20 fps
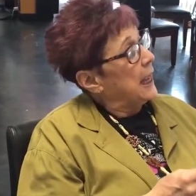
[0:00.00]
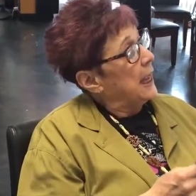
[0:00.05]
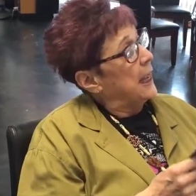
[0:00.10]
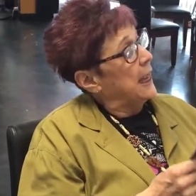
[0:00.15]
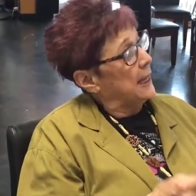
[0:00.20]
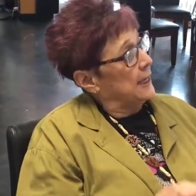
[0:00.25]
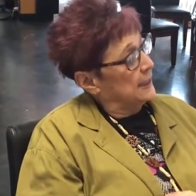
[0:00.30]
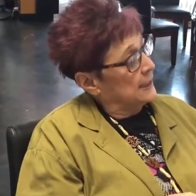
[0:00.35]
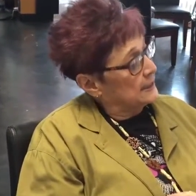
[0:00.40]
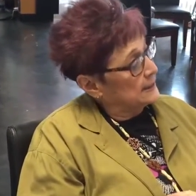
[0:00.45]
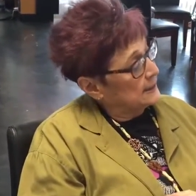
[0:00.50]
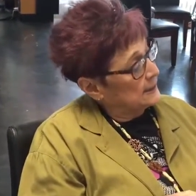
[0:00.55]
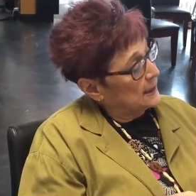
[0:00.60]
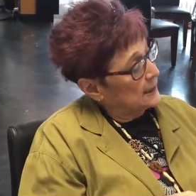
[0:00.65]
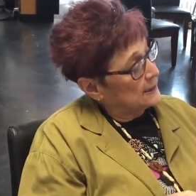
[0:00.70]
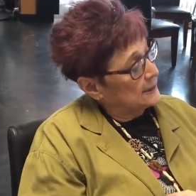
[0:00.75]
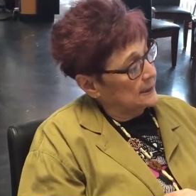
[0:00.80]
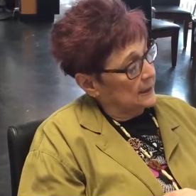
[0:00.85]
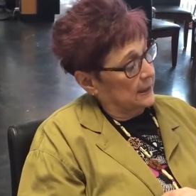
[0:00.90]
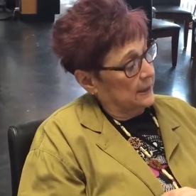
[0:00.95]
And it
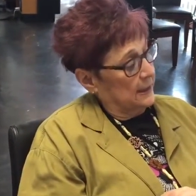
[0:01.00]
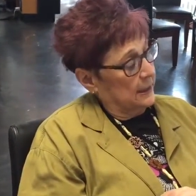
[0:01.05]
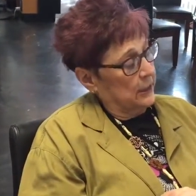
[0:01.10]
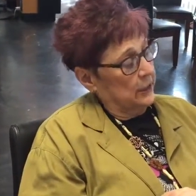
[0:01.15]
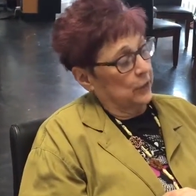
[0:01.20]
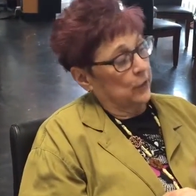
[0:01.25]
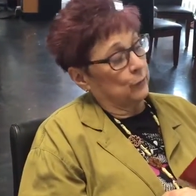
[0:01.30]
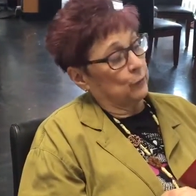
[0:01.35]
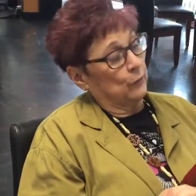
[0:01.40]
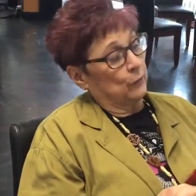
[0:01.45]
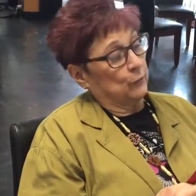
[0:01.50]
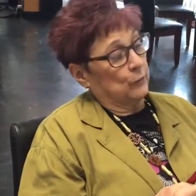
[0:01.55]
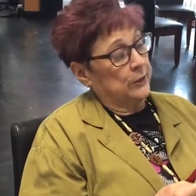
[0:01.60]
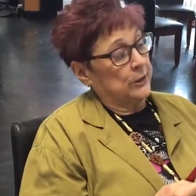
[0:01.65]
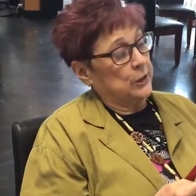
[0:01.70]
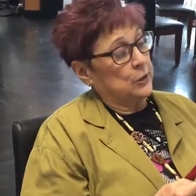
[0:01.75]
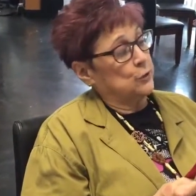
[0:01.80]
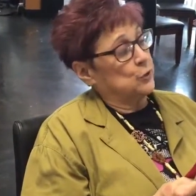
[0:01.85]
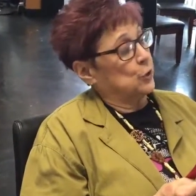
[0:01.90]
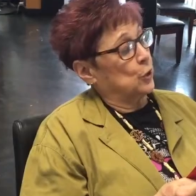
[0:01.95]
says in here, what
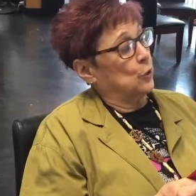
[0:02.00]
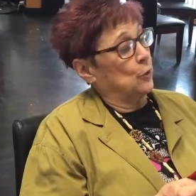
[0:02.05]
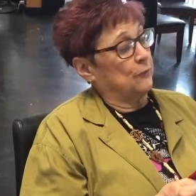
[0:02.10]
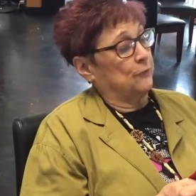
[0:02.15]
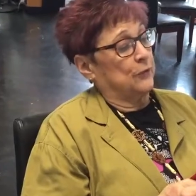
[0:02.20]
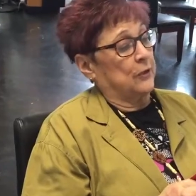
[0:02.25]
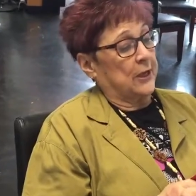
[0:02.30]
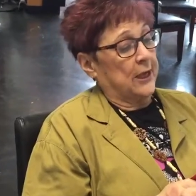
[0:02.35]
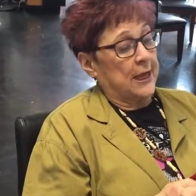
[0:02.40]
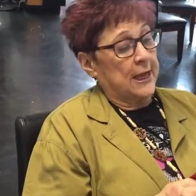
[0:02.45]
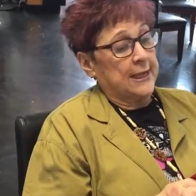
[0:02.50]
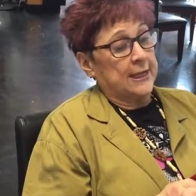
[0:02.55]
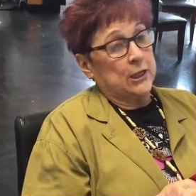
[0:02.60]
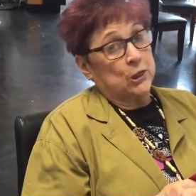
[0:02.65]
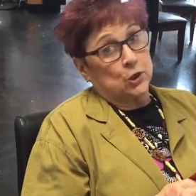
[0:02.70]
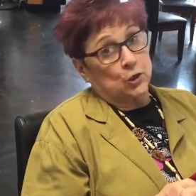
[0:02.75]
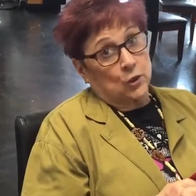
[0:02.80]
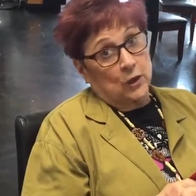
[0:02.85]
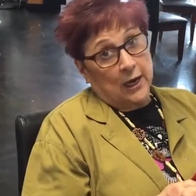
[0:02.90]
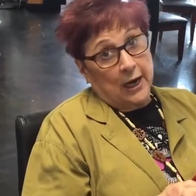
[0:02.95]
do you do if you can't
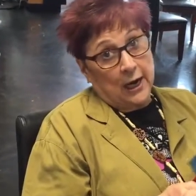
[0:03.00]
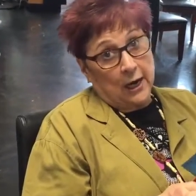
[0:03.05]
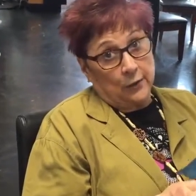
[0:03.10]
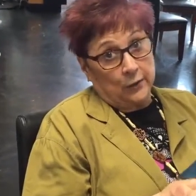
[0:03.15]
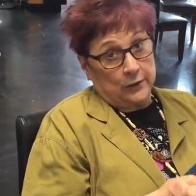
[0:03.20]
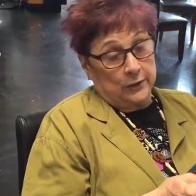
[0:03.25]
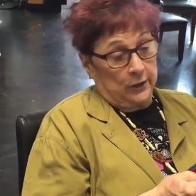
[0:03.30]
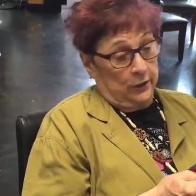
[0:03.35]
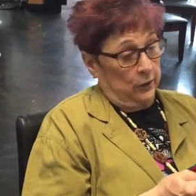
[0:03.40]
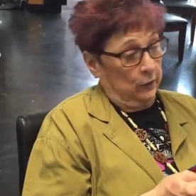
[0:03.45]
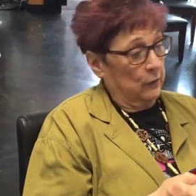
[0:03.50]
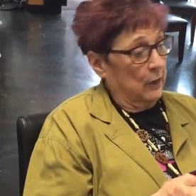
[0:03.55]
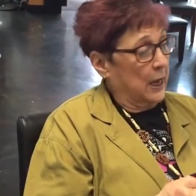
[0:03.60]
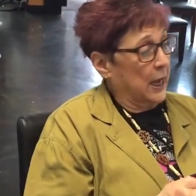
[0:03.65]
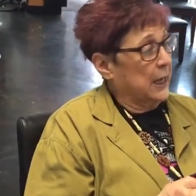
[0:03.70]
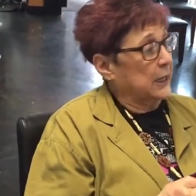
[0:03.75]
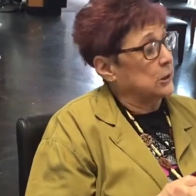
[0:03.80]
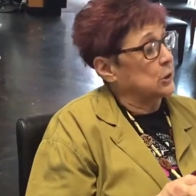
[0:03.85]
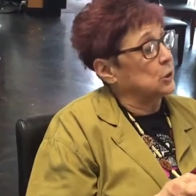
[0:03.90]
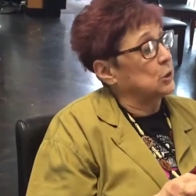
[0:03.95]
get your car in the
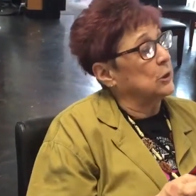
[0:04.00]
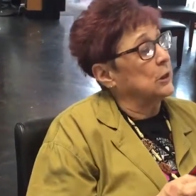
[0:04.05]
garage?